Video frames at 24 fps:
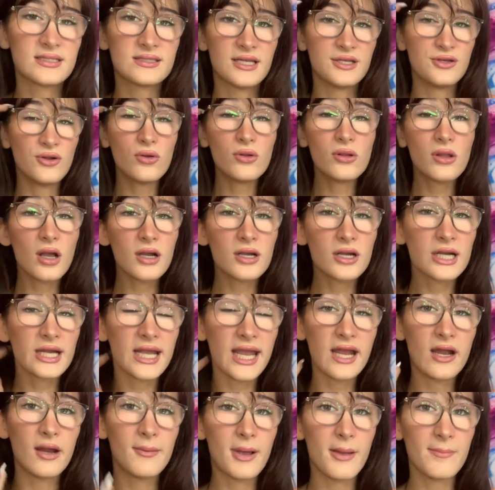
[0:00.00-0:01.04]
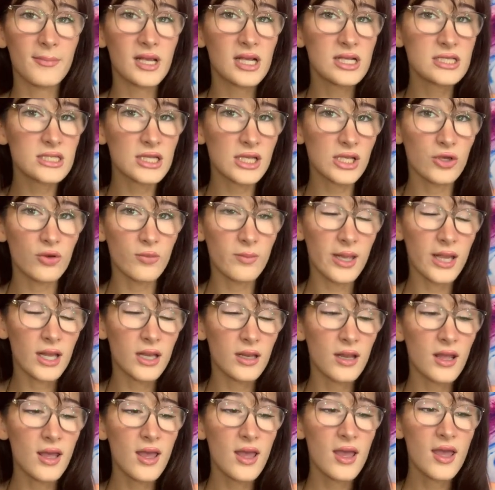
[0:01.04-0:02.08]
They no longer care about me as a human.
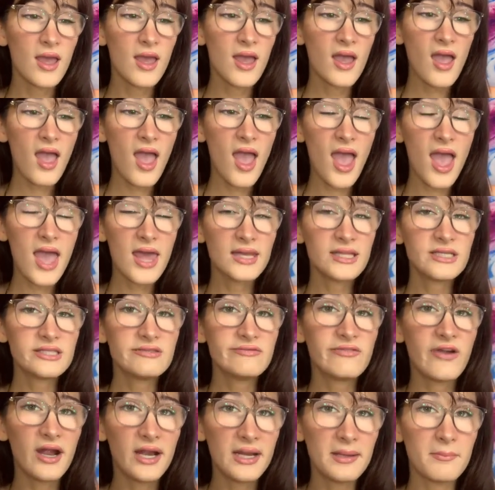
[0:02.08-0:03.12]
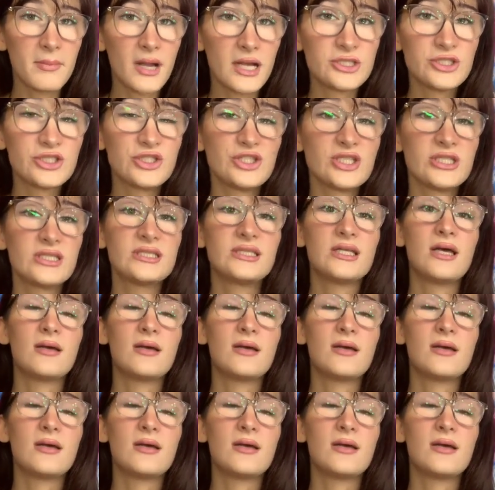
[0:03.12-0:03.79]
And it's very much just